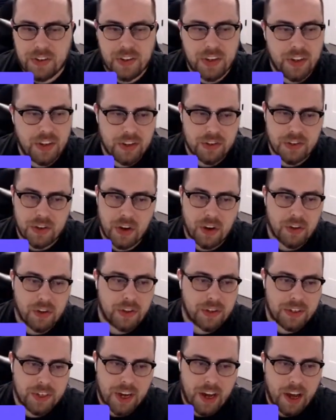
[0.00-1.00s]
I see
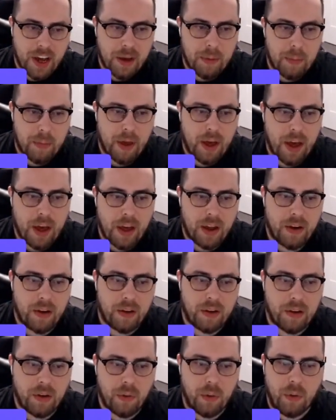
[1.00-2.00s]
this all the time.
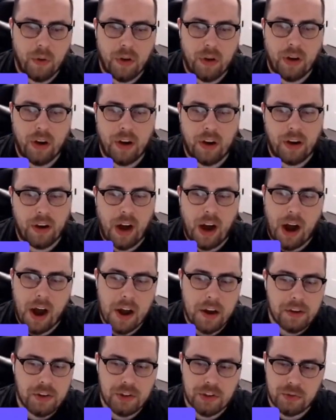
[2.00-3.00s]
And
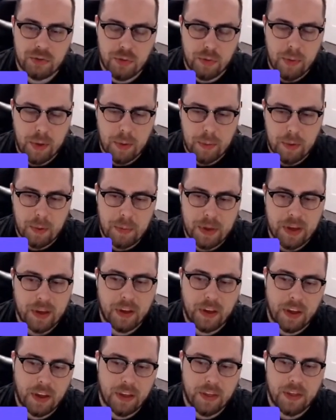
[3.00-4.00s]
I just
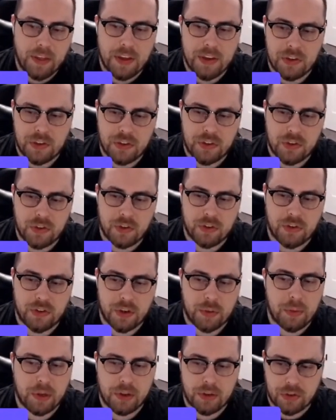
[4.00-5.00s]
remember being in
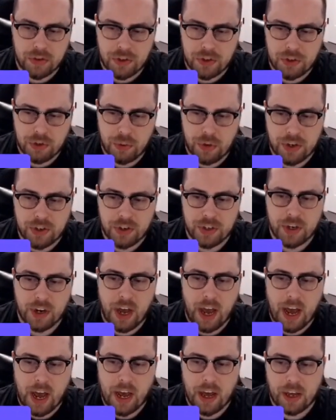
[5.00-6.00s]
this similar
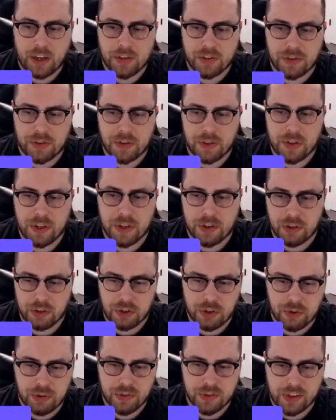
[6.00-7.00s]
situation as
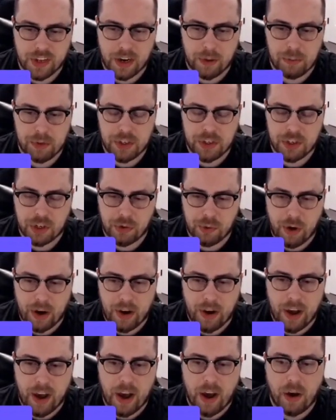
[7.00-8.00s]
the students that I'm
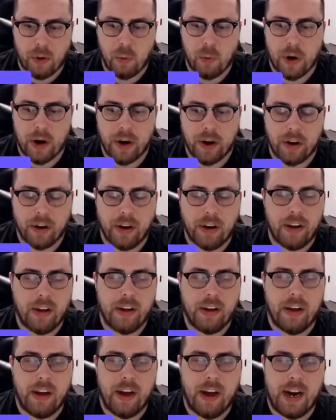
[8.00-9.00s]
teaching right now,
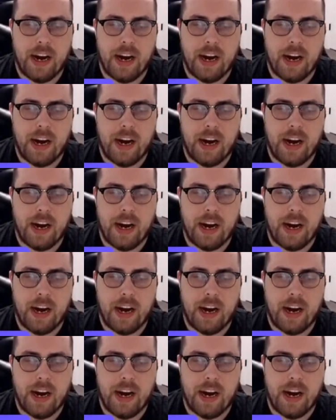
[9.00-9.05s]
where